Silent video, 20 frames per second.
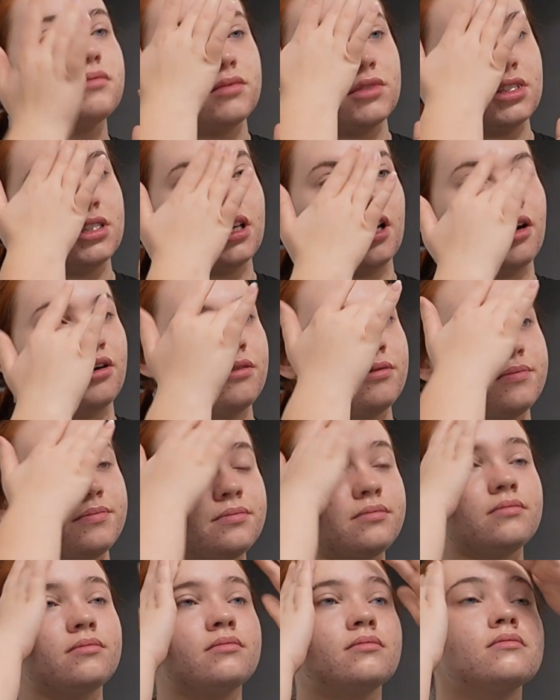So,
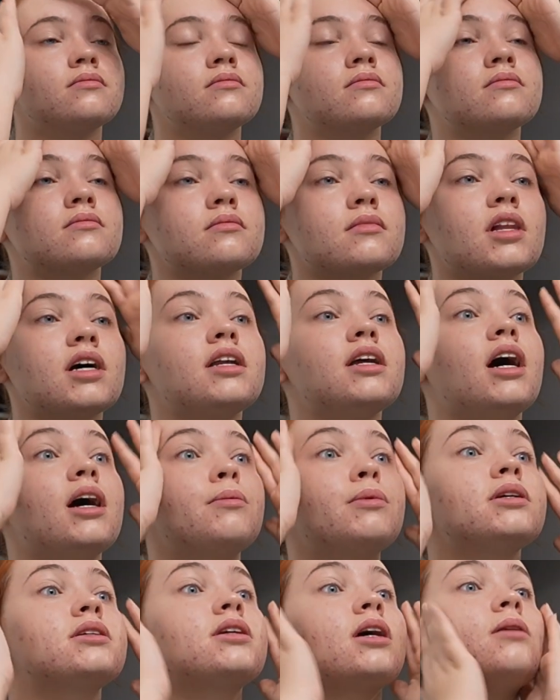the time
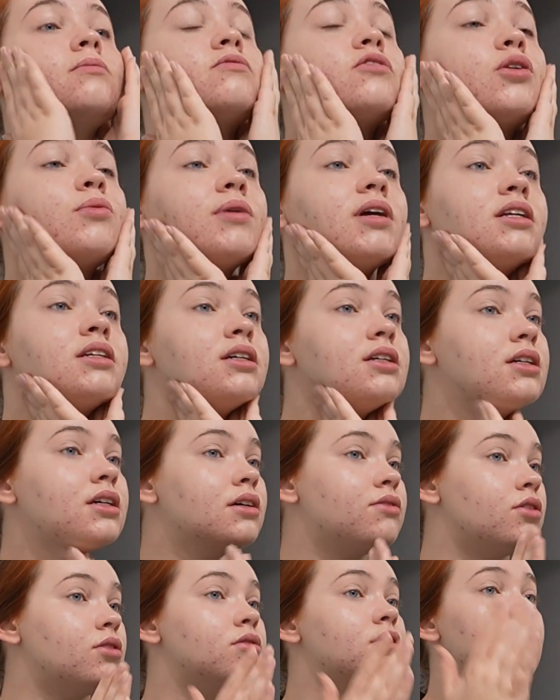has come for me to
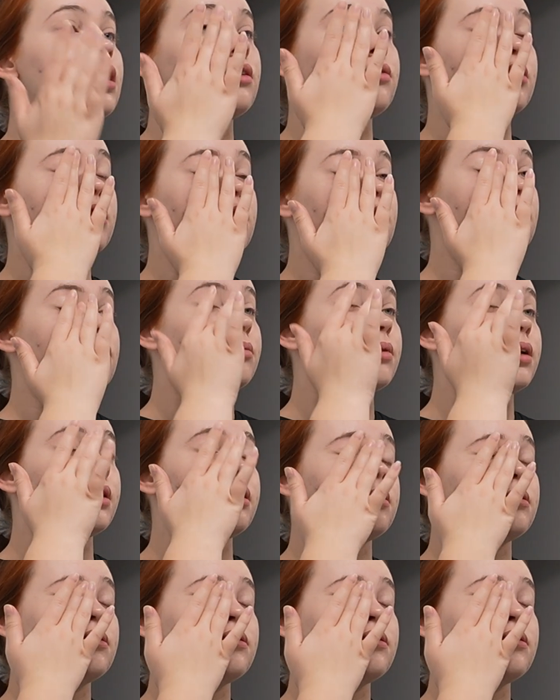leave Utah for a little bit.